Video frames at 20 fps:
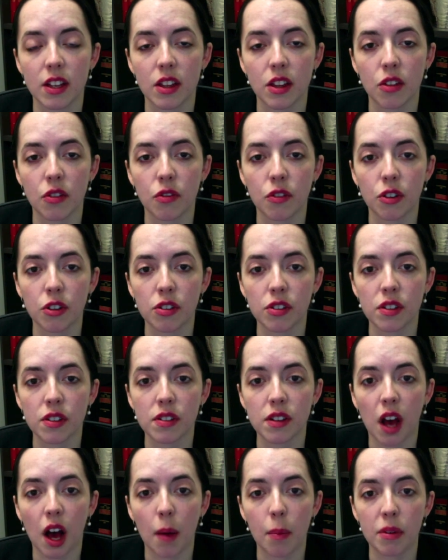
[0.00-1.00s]
The first
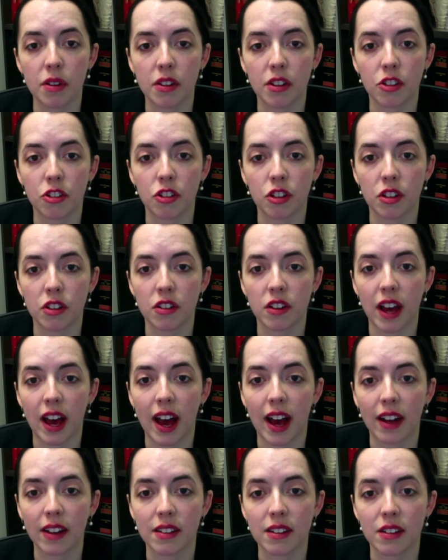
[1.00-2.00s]
is opposition to
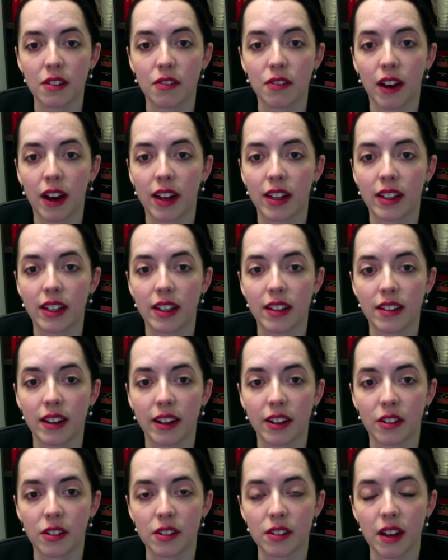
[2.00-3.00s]
acts that violate
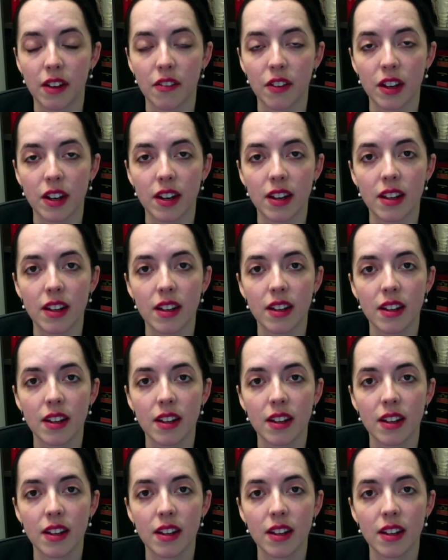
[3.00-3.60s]
Title VII.